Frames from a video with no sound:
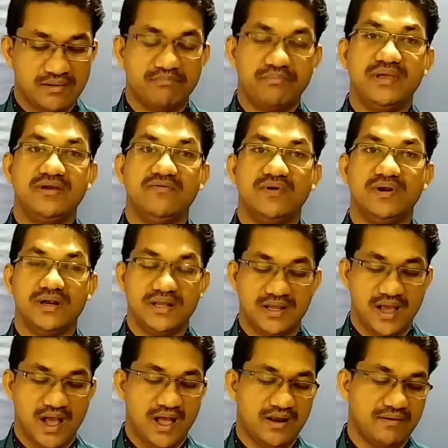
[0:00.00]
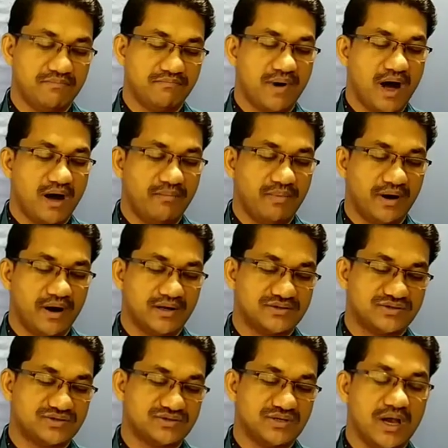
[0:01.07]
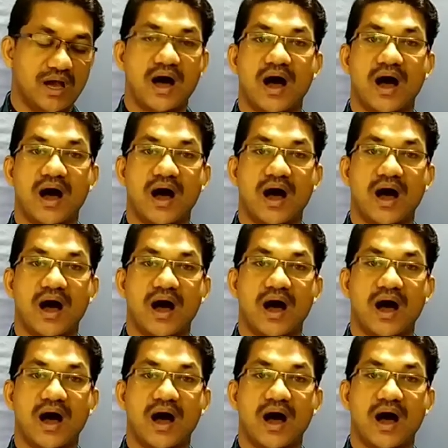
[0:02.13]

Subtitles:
Beverly and Barbara's